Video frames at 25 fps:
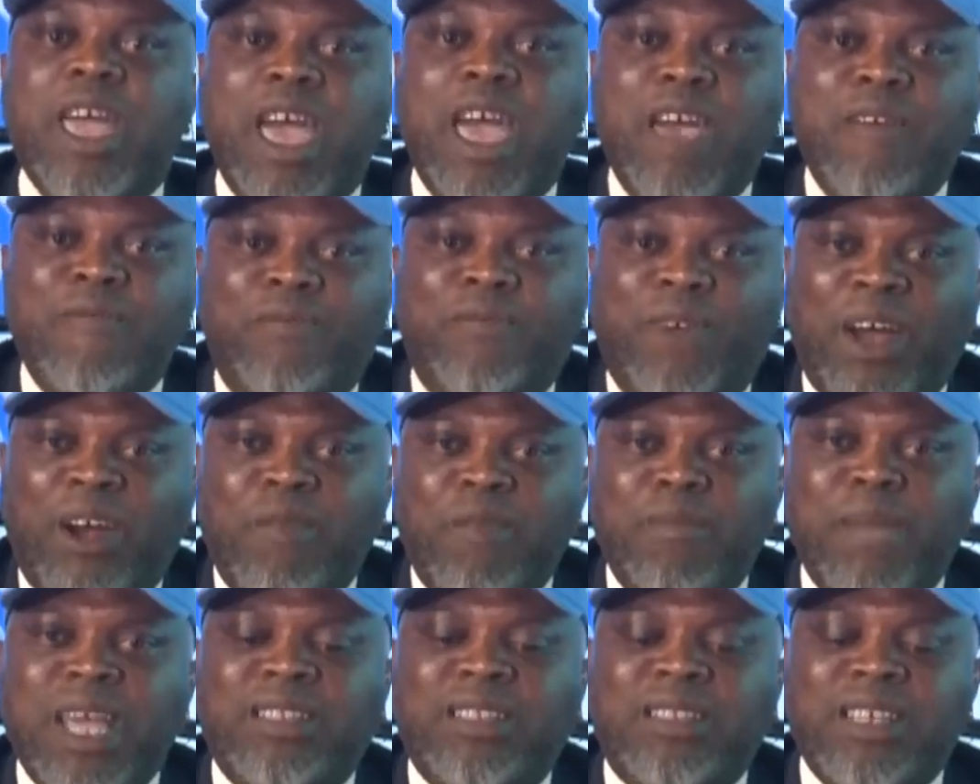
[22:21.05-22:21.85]

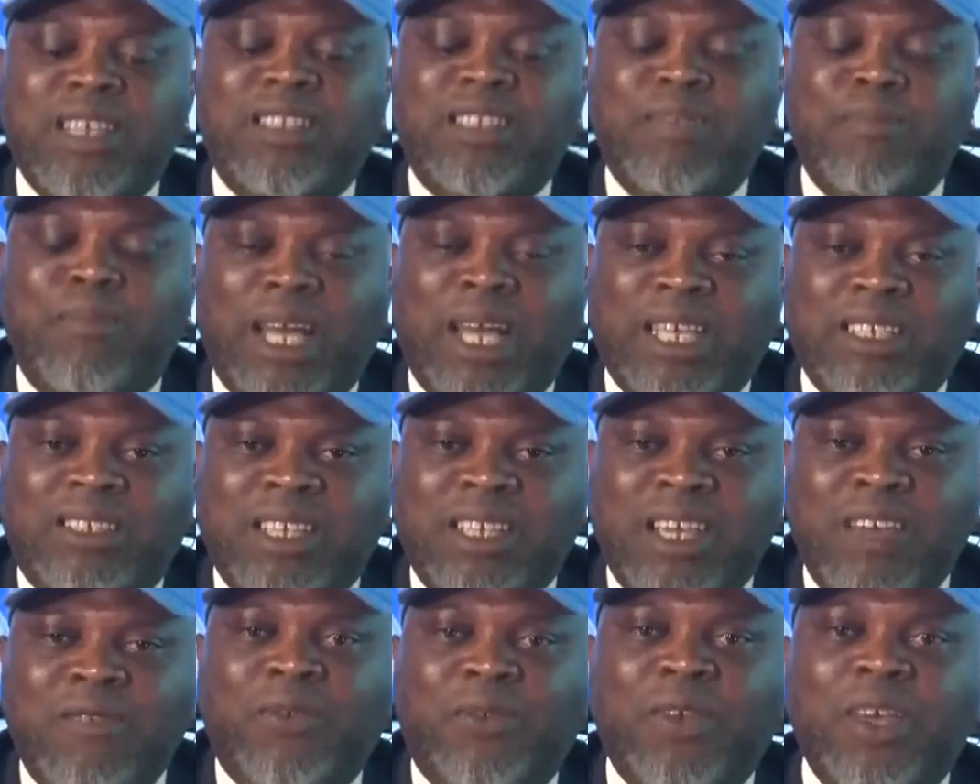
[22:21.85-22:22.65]
Environment is
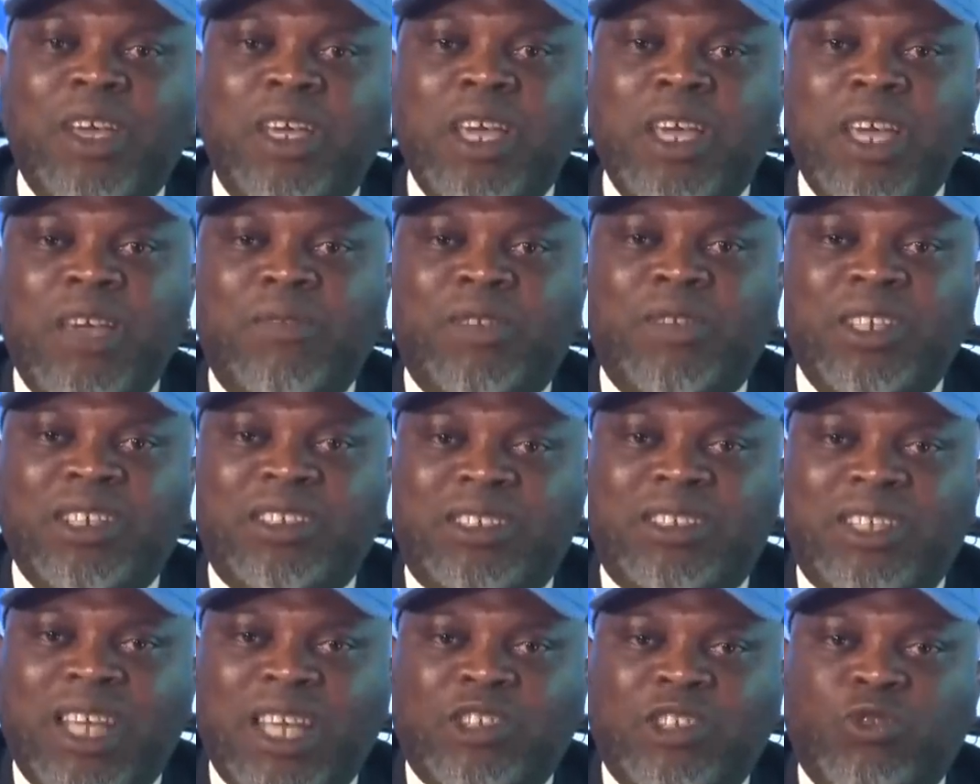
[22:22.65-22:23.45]
massive. If the
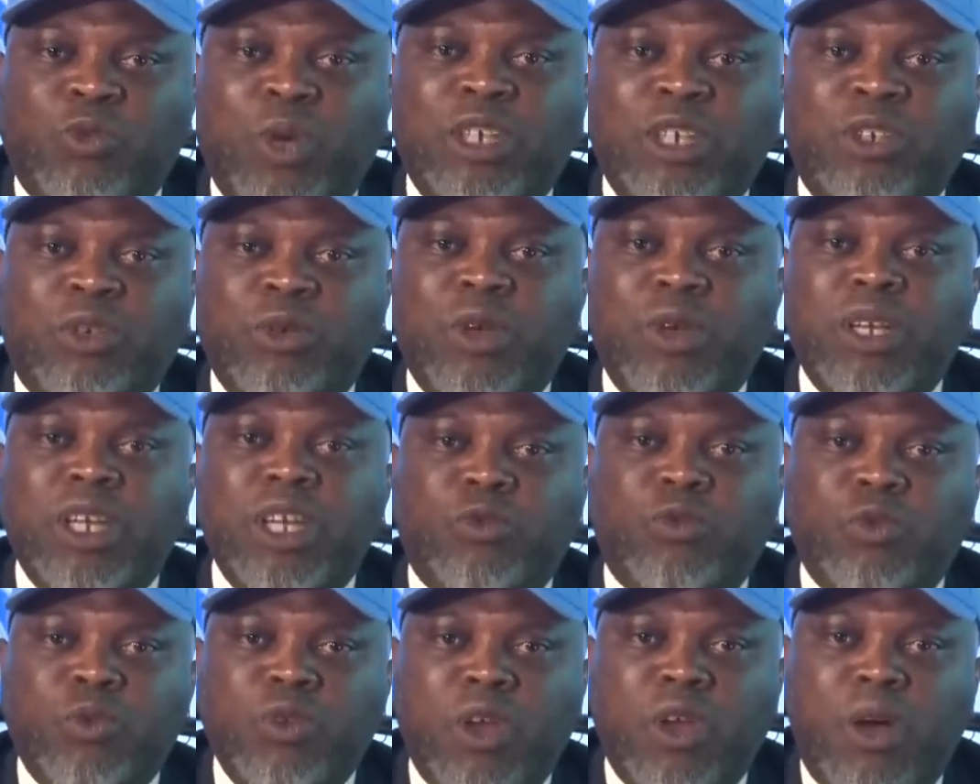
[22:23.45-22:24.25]
states were doing
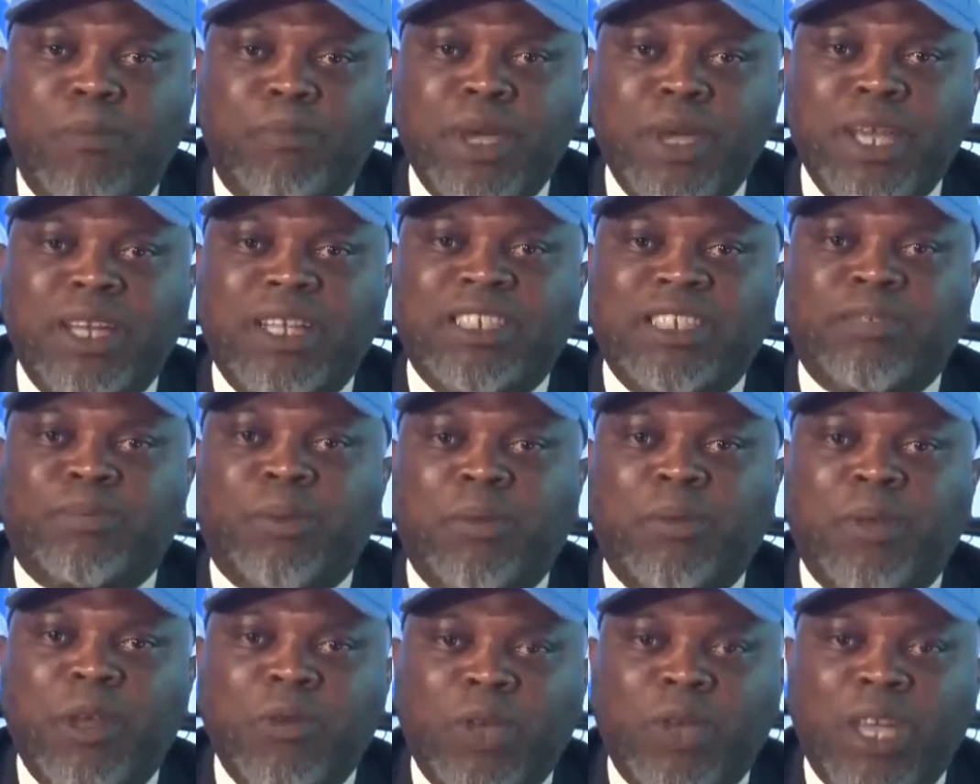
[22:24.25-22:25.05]
it, we would not be in this
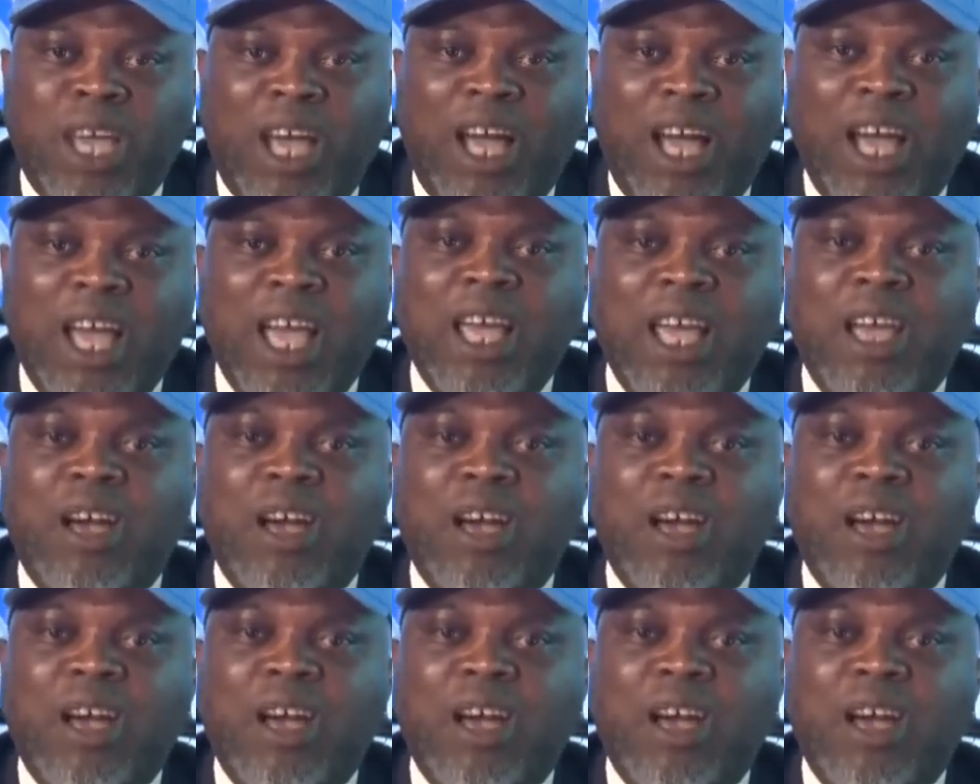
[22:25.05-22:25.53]
problem we are.